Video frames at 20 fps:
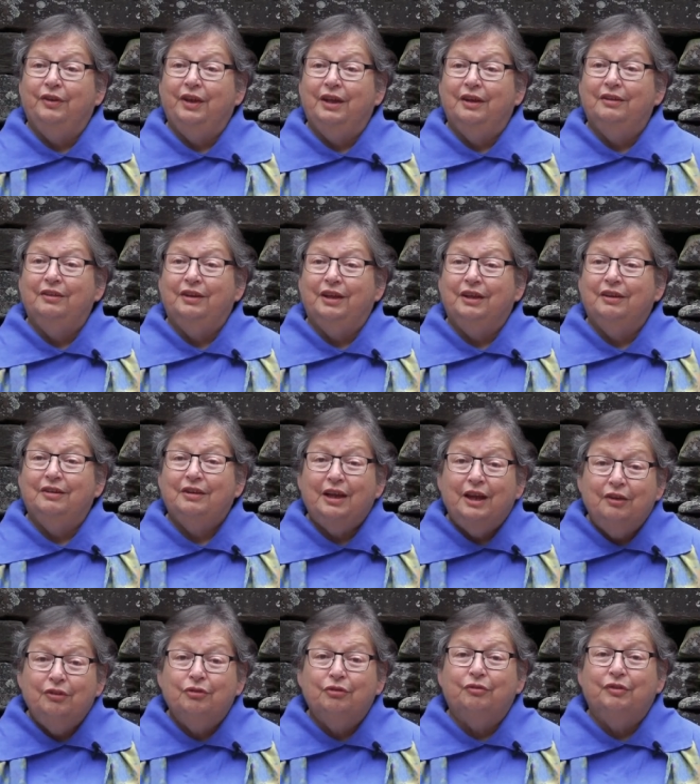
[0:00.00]
They, they
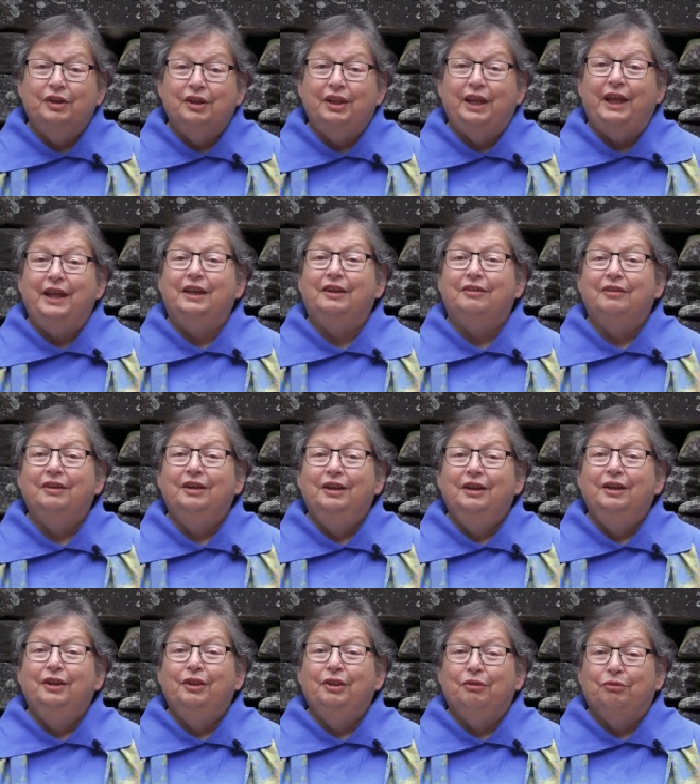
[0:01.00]
tend to relate
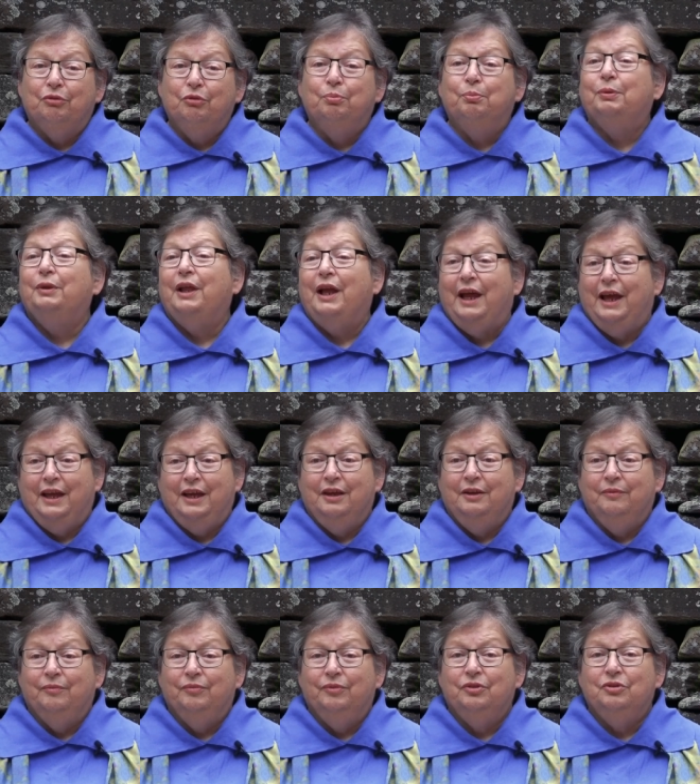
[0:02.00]
through play
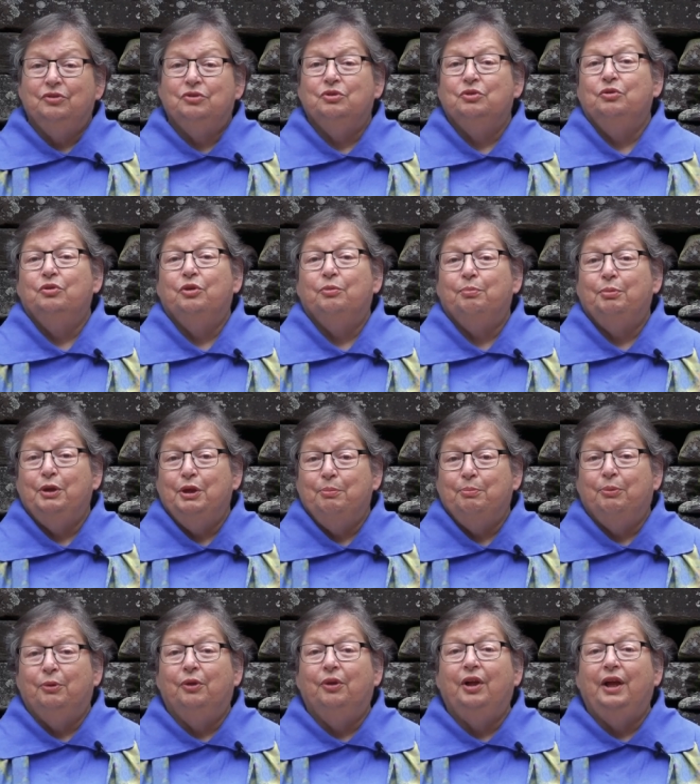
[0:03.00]
to the
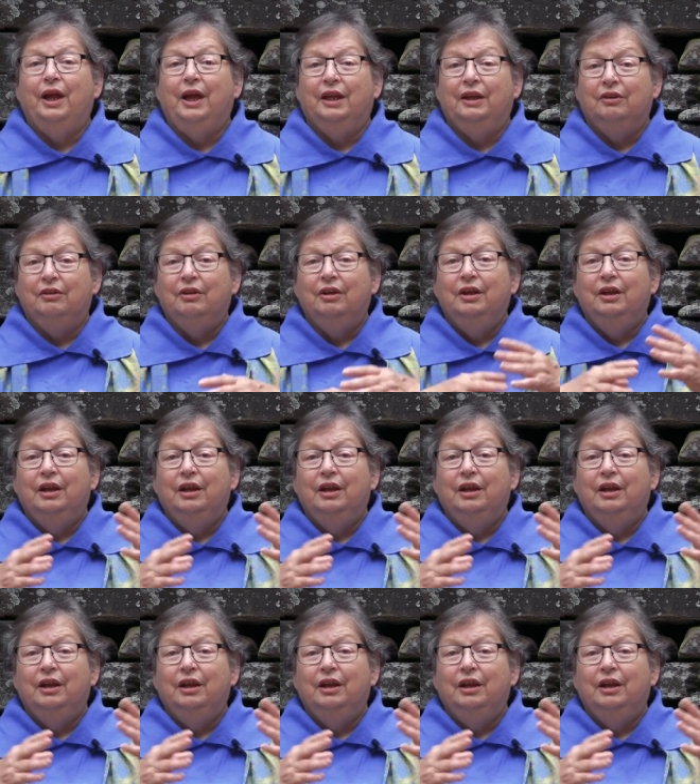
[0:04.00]
people and